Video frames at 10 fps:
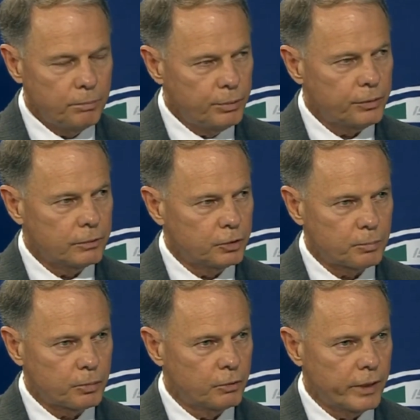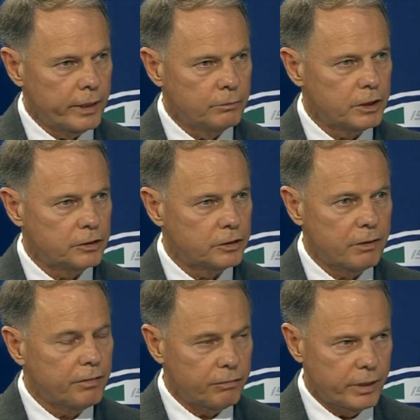rebuilding those programs as
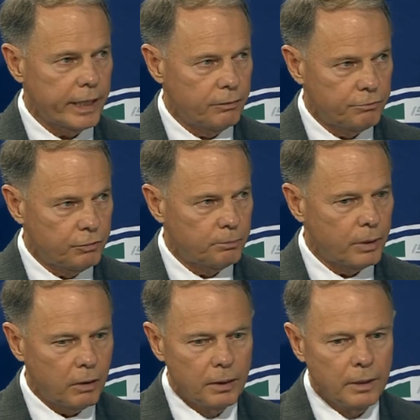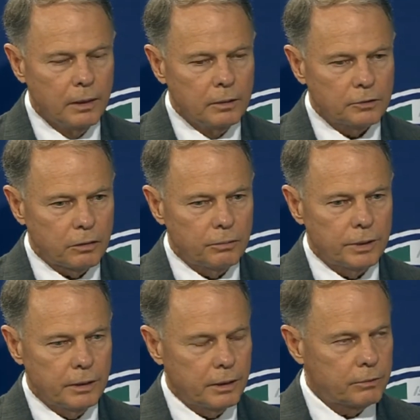I've ever had in football. Yeah.
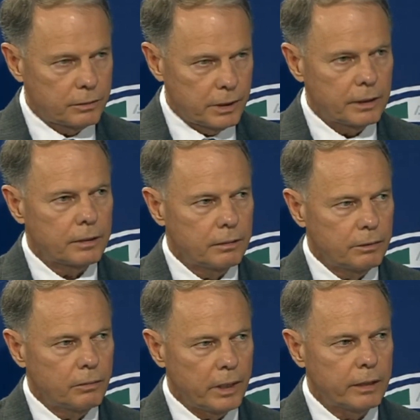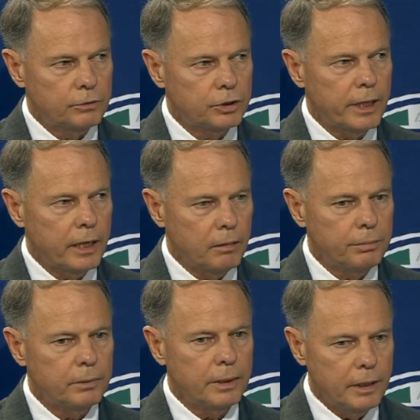So in undertaking the Ohio job,
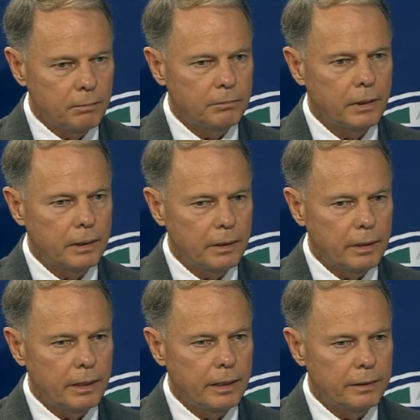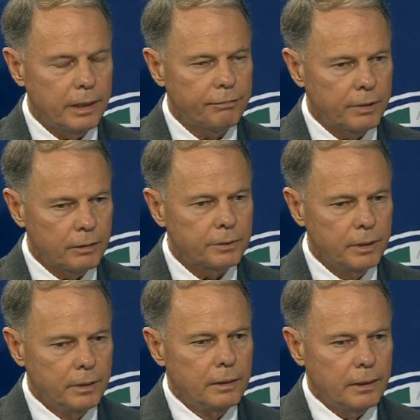I felt
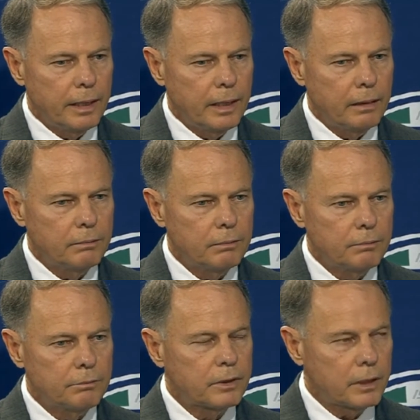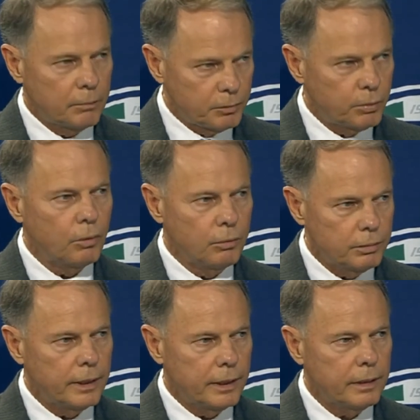comfortable
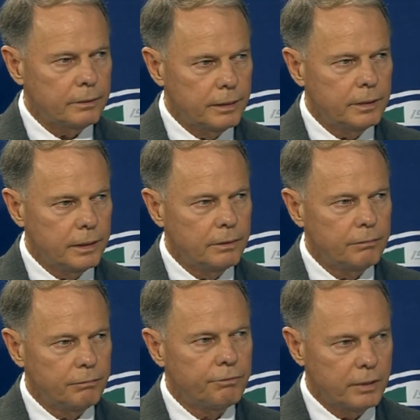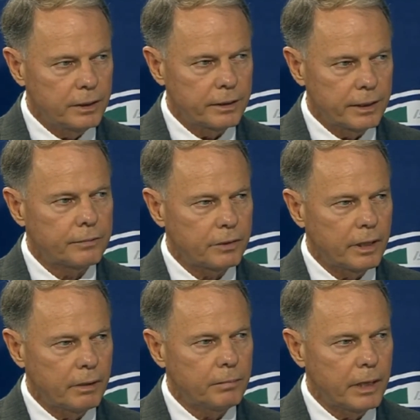in feeling that
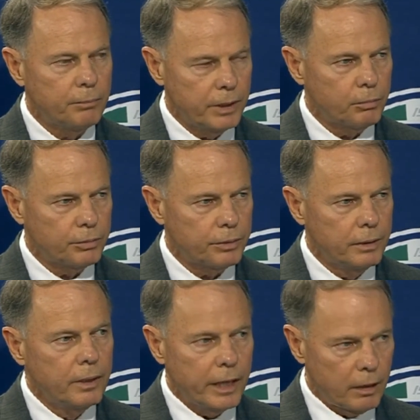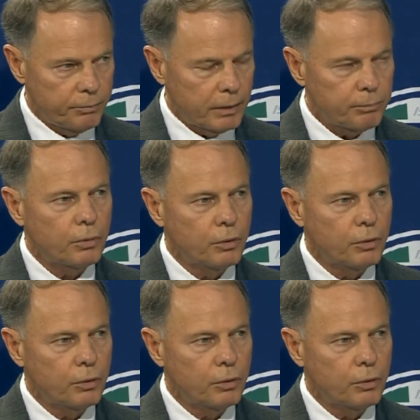I'd be able to help that